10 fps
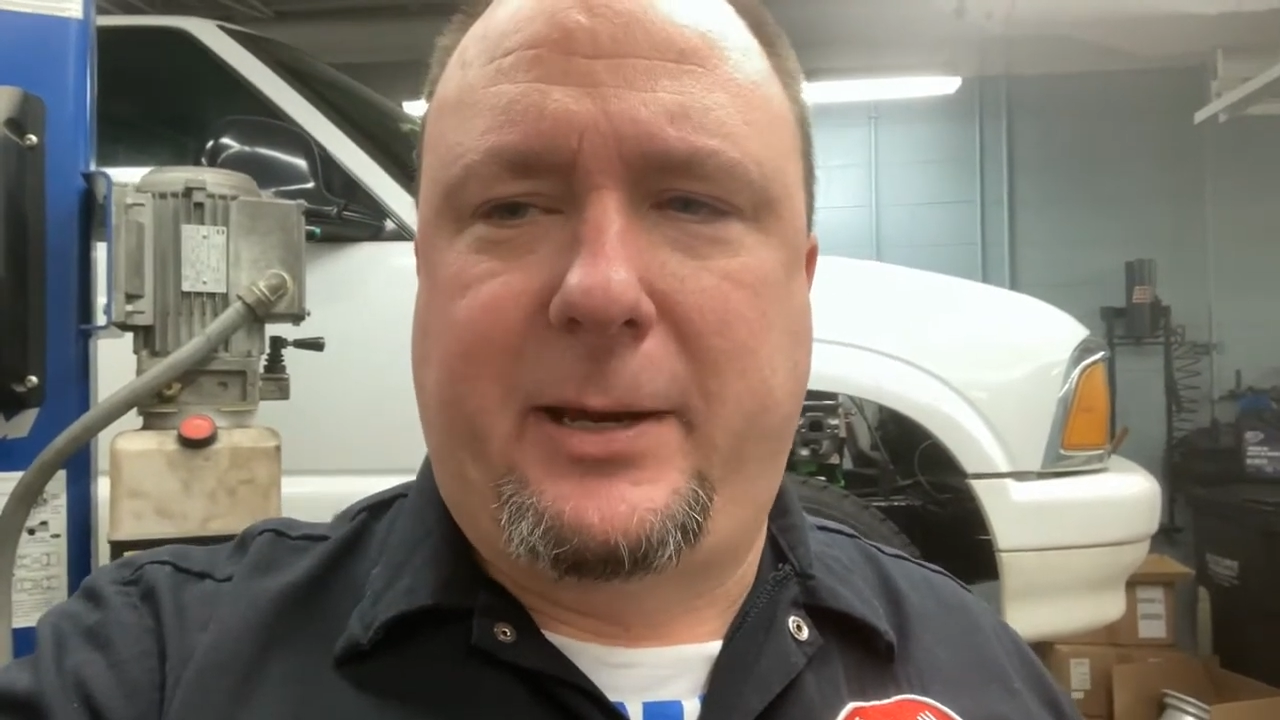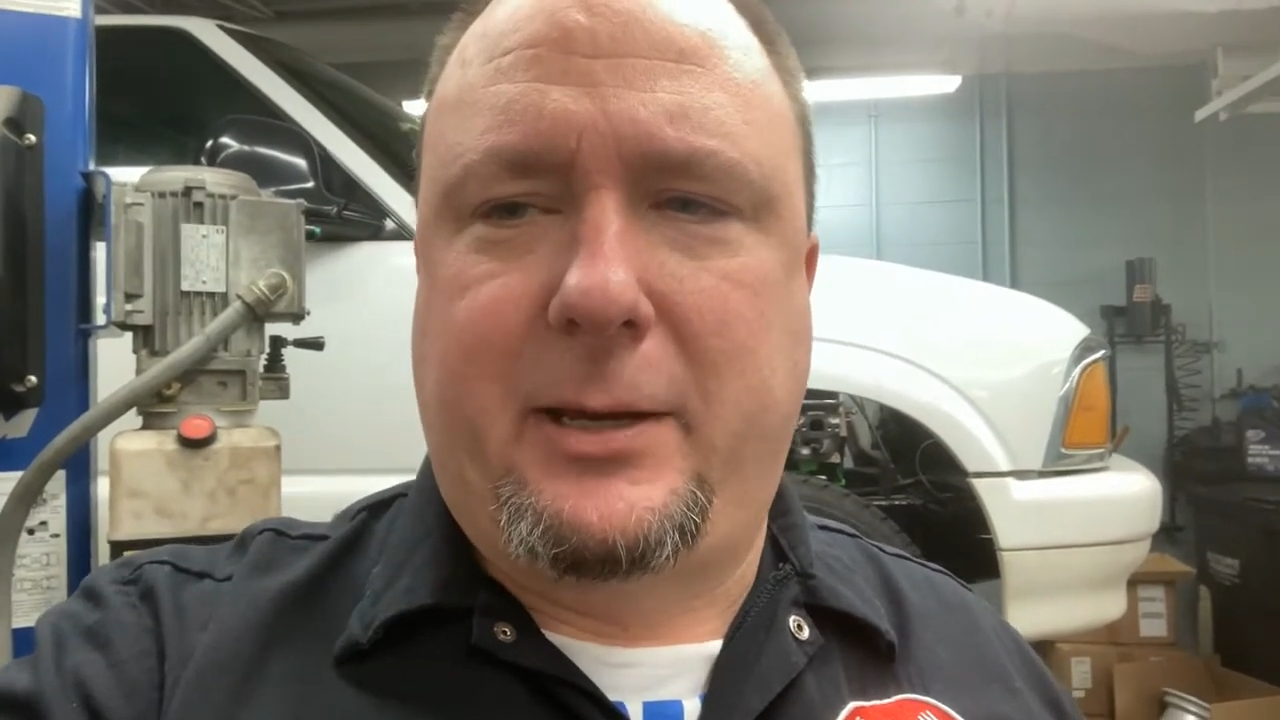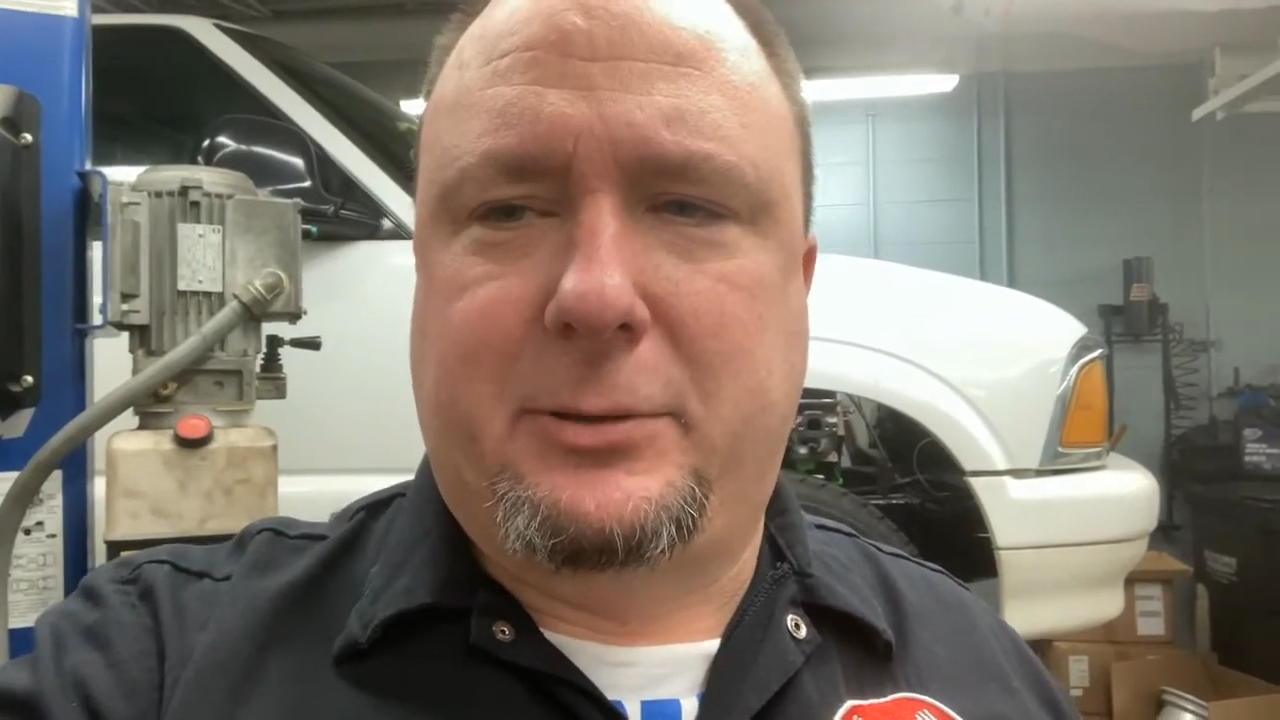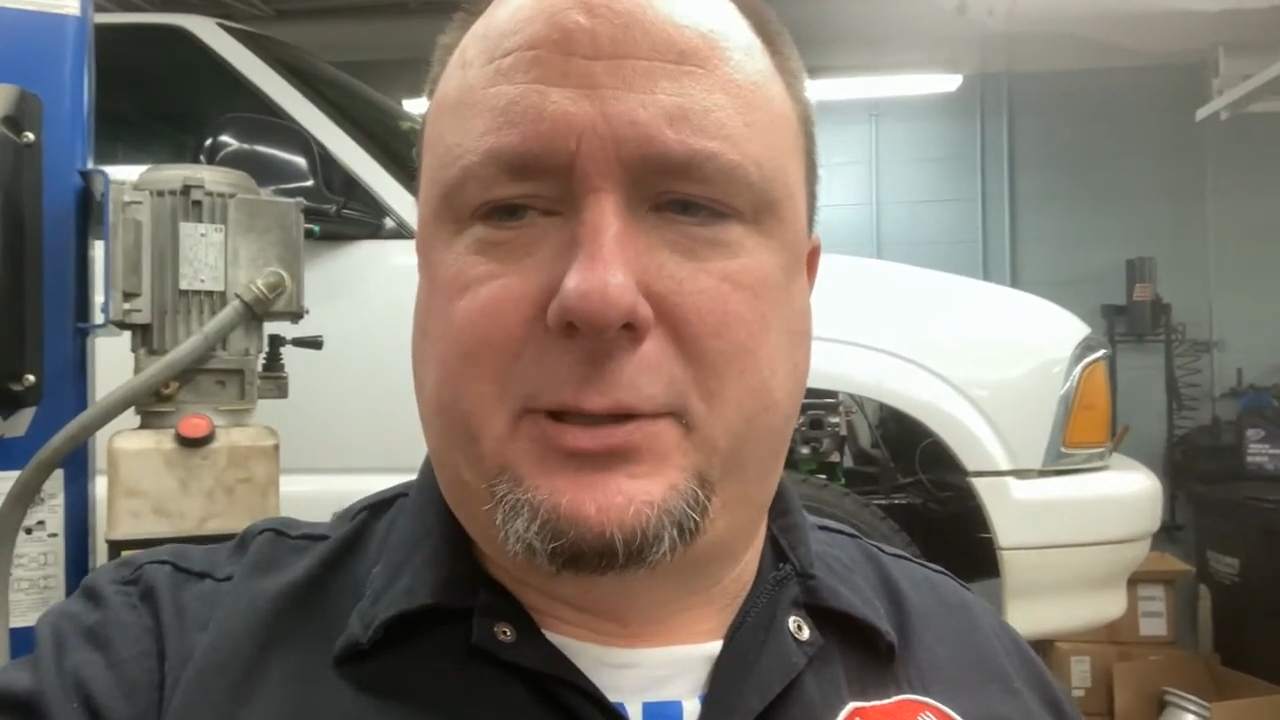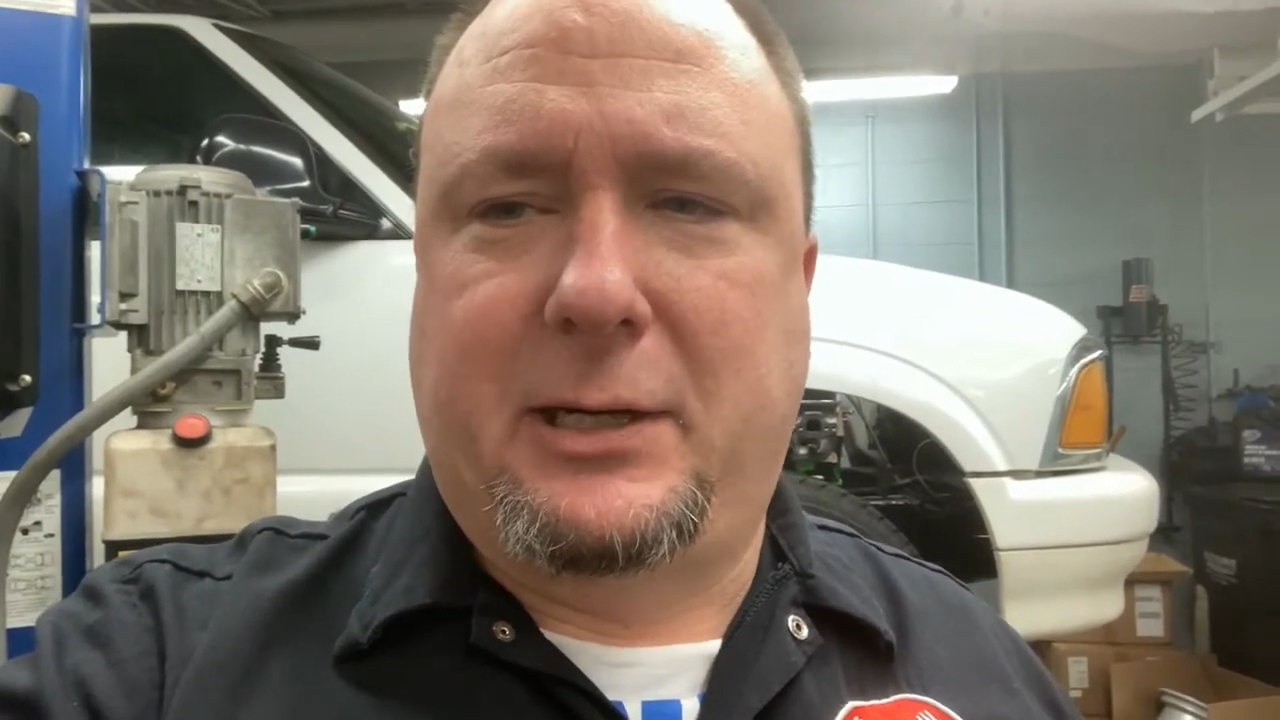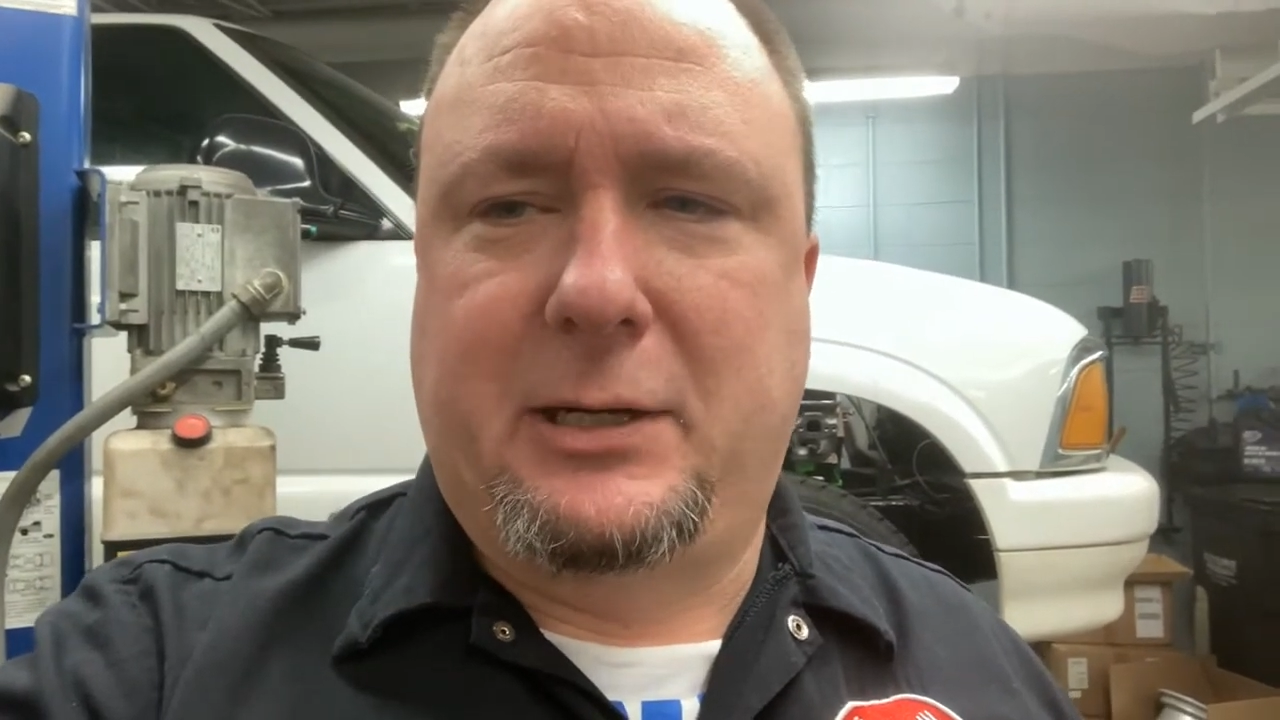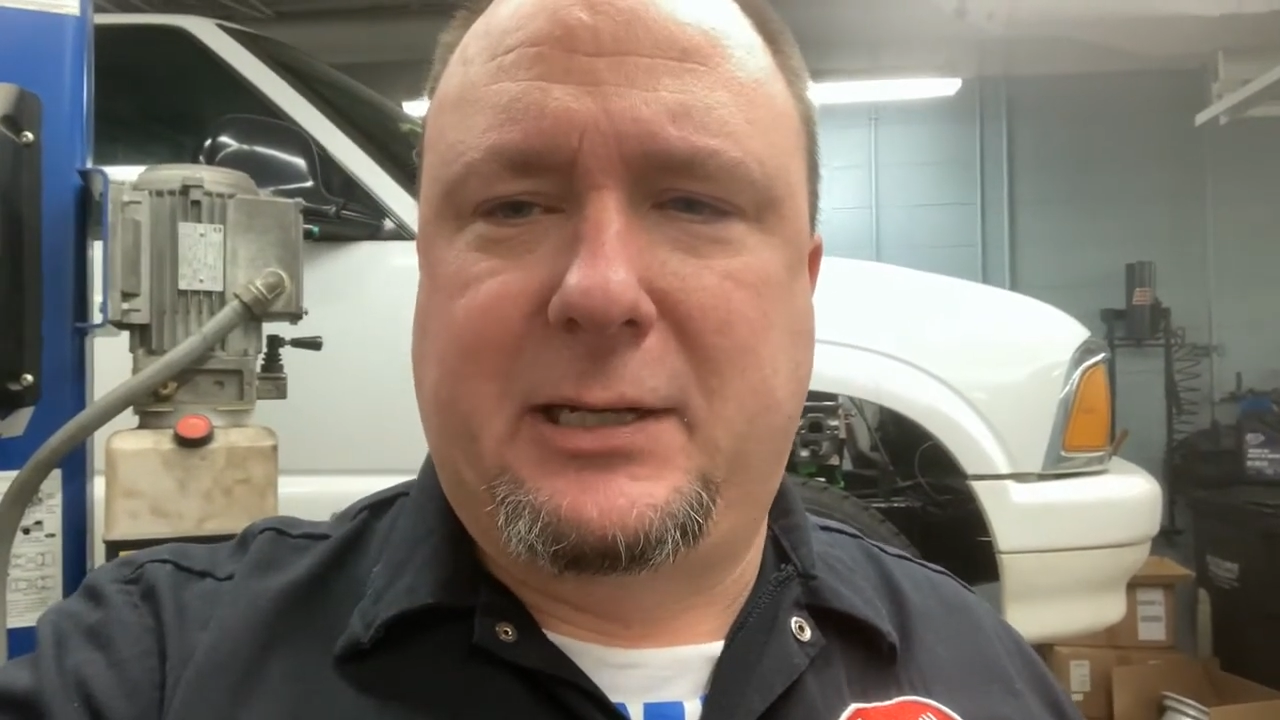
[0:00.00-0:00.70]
be interesting